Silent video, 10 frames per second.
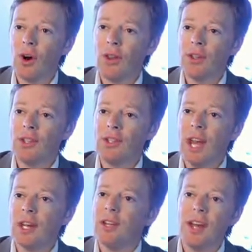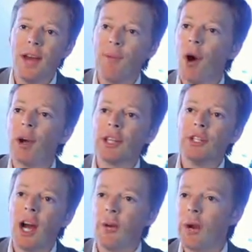on the day-to-day market
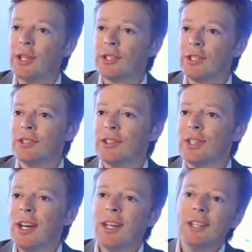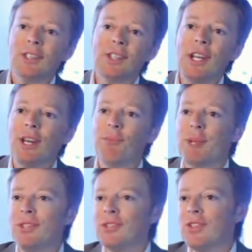gyrations,
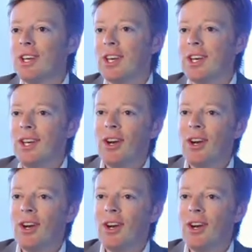CNBC.